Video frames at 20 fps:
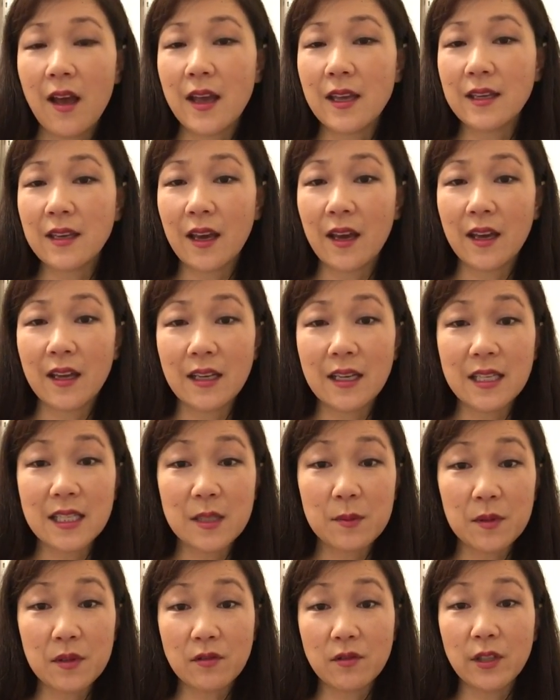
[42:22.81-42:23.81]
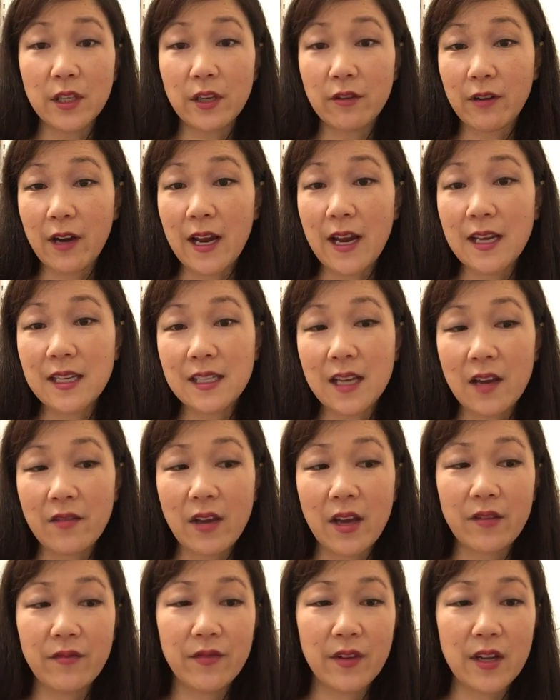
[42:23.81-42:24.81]
Again, it's been really great. I've
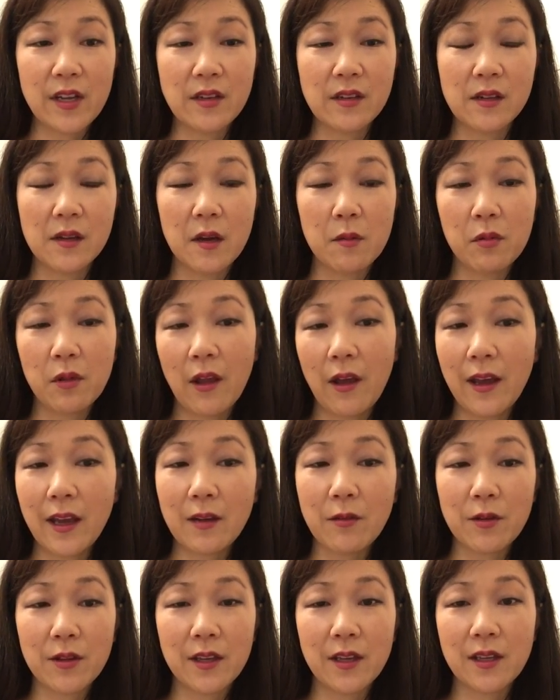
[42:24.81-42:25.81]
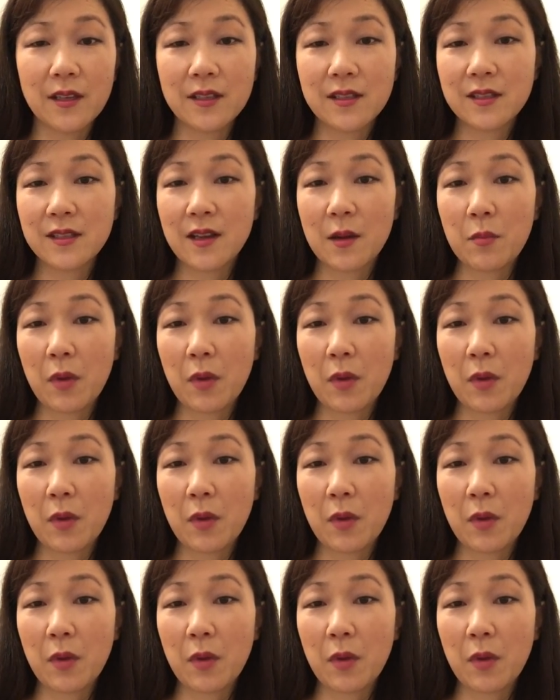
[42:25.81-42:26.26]
had fun applying with it.